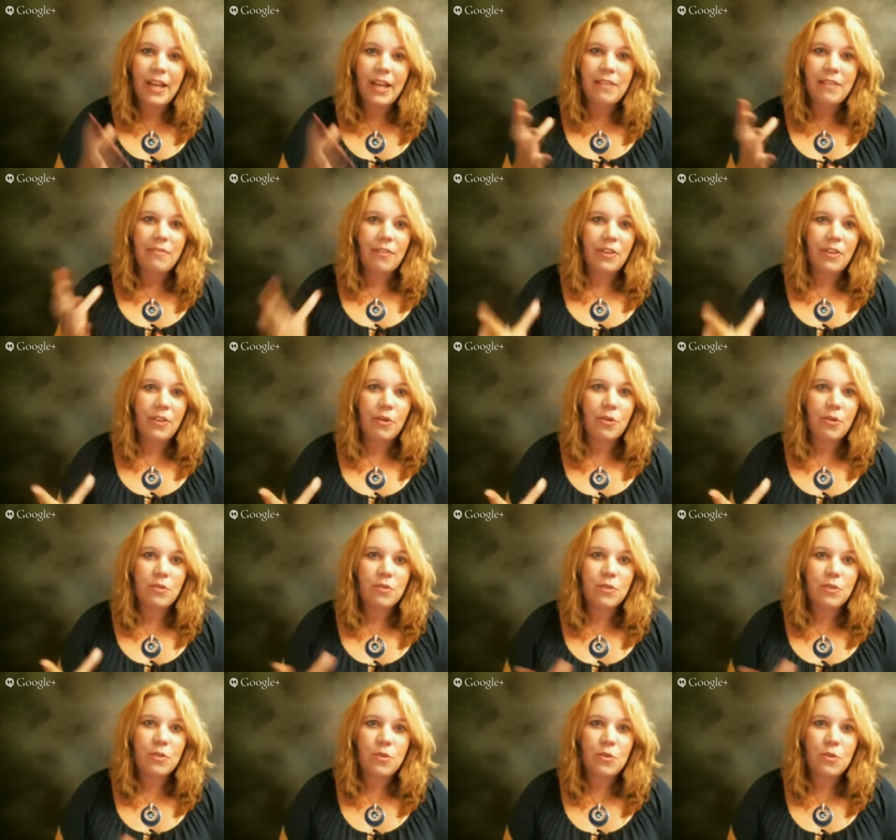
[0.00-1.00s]
for
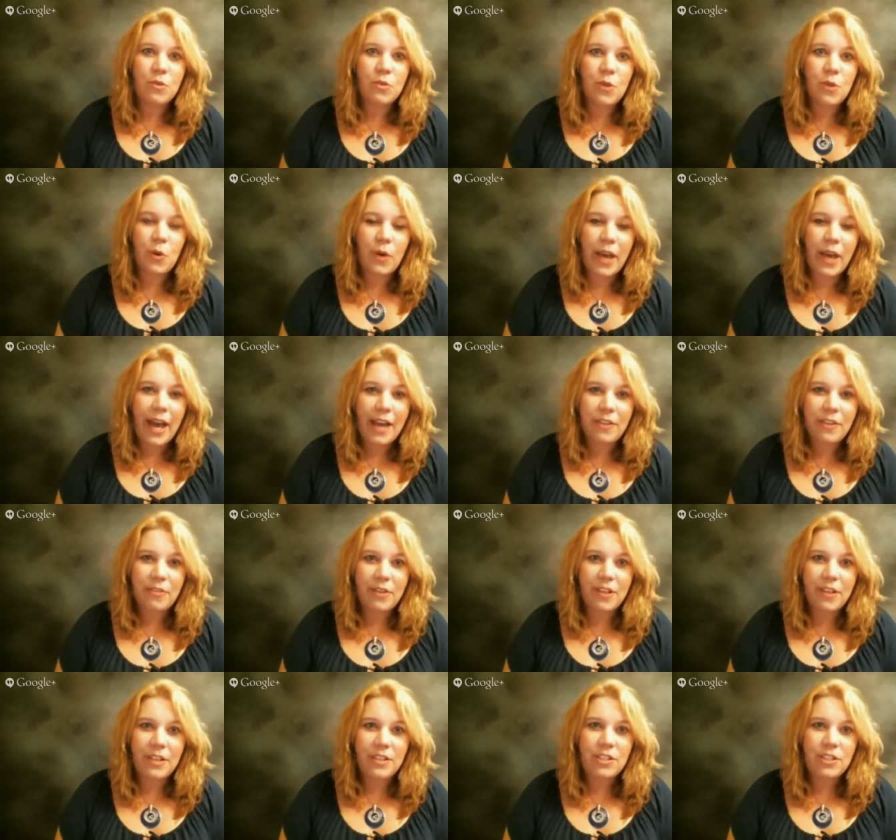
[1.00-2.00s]
those who know
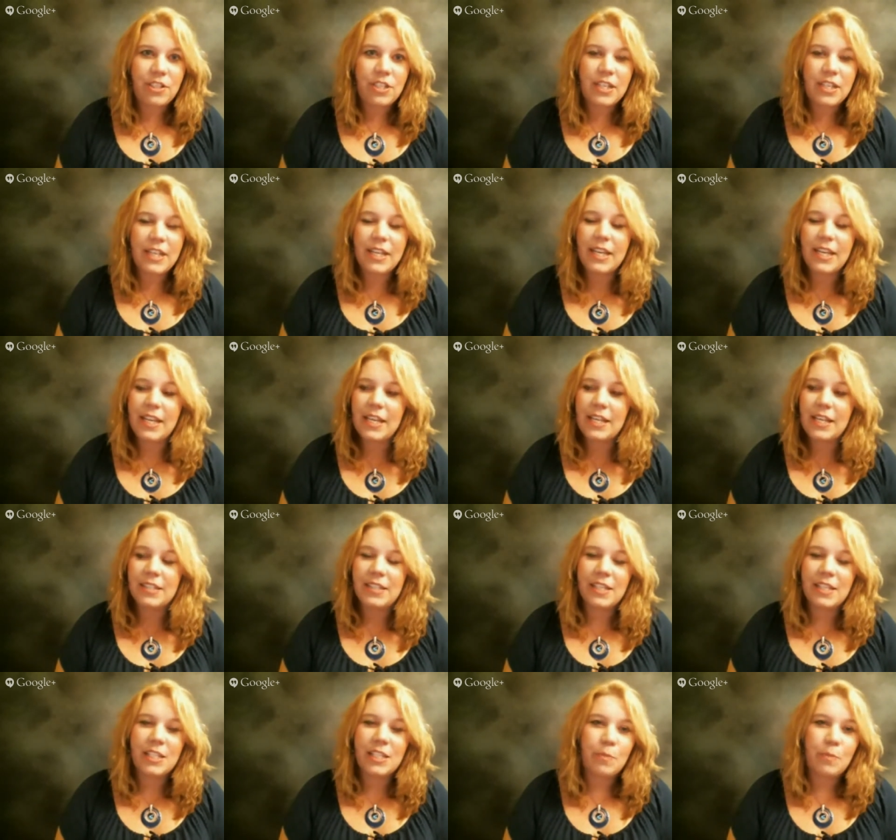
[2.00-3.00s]
Kathrine, she is
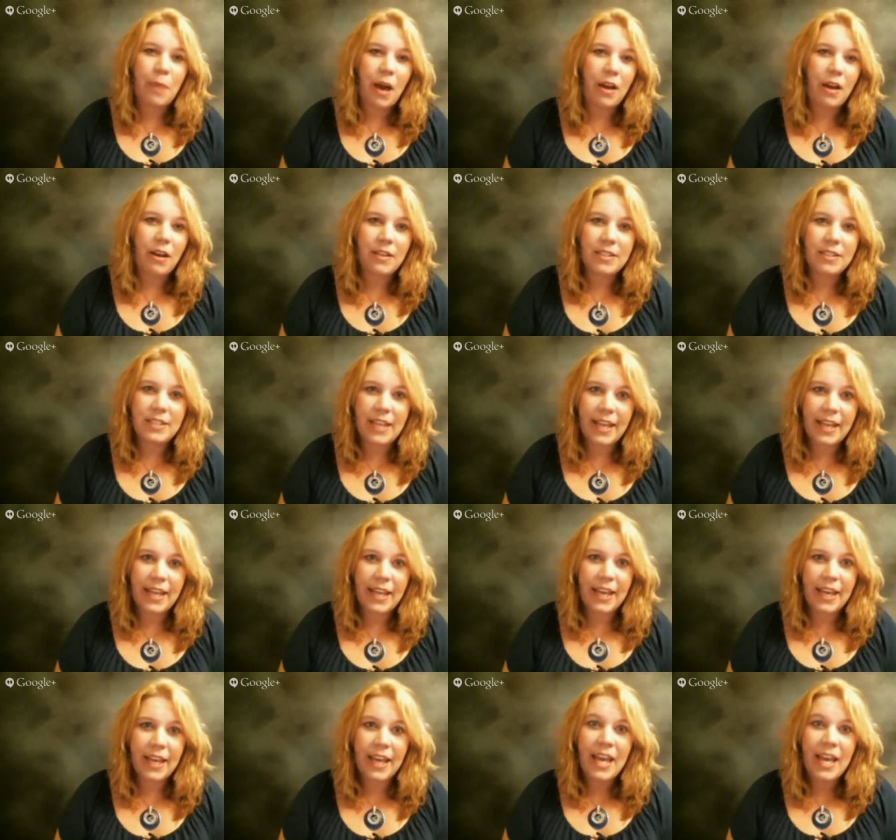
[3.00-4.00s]
a spot-on
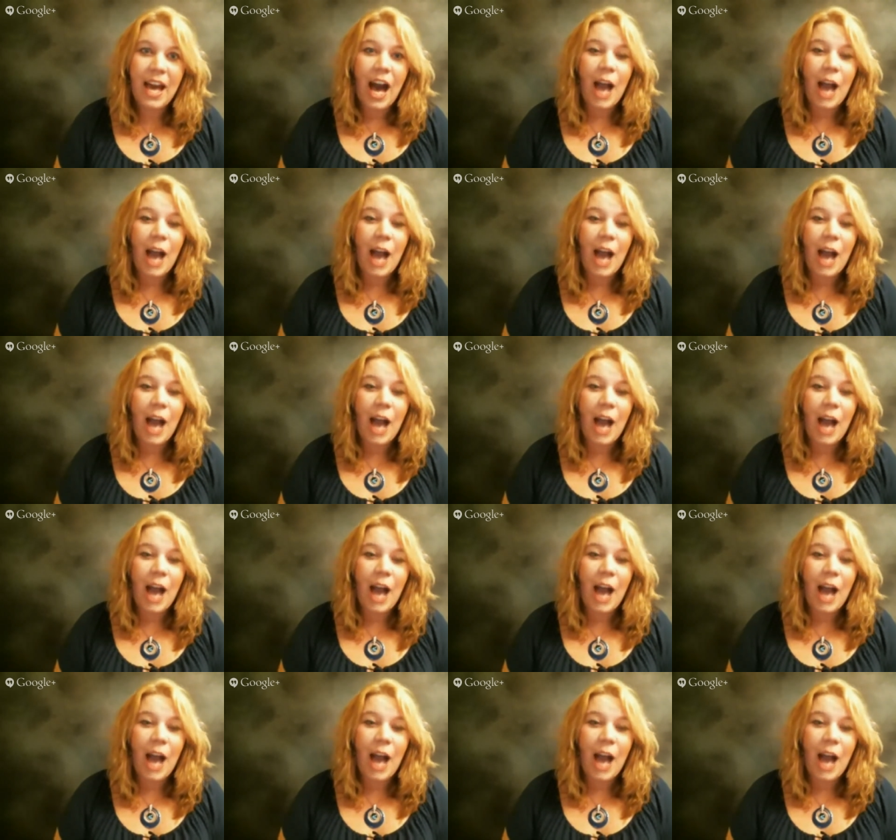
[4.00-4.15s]
psychic.